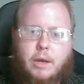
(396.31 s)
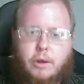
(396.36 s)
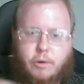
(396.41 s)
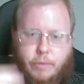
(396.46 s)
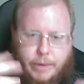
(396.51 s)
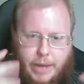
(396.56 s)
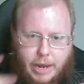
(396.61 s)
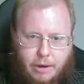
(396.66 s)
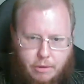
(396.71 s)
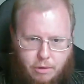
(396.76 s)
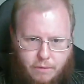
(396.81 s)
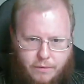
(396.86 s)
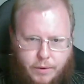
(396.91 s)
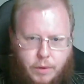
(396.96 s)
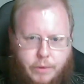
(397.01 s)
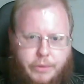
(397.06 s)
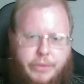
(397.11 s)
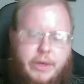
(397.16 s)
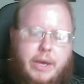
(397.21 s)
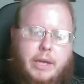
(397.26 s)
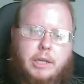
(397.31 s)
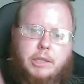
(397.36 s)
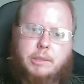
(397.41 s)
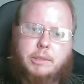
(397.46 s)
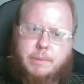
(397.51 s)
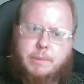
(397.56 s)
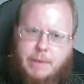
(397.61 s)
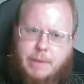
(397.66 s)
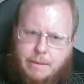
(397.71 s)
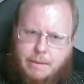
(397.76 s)
creator of all things,
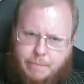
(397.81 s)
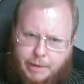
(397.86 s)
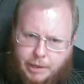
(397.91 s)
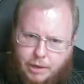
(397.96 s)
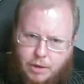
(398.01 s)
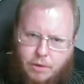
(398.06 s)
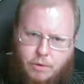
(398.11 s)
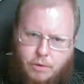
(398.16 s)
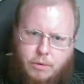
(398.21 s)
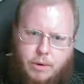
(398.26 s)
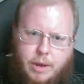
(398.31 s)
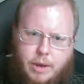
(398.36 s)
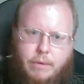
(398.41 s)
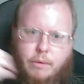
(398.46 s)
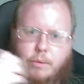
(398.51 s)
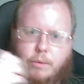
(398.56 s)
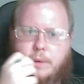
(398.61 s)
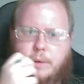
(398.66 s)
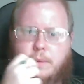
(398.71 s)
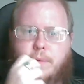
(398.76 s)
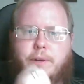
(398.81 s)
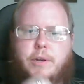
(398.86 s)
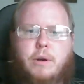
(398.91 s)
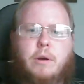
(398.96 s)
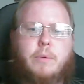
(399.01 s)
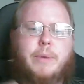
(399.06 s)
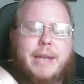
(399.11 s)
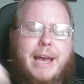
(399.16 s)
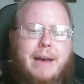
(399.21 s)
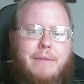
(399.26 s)
but then below Eru
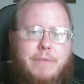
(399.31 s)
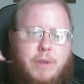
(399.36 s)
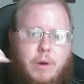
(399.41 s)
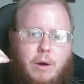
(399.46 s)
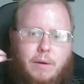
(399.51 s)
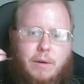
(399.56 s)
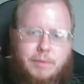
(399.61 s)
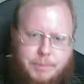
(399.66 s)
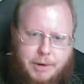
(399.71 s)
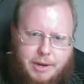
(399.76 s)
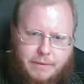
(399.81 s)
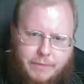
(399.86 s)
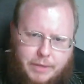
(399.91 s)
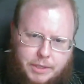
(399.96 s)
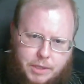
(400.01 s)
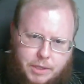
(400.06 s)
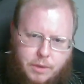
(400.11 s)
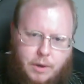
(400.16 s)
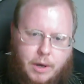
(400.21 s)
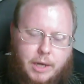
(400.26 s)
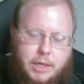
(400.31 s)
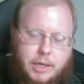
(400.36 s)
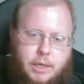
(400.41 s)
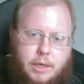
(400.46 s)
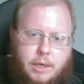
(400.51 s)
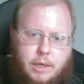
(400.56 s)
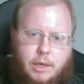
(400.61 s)
Iluvatar, we have the offspring of His thought,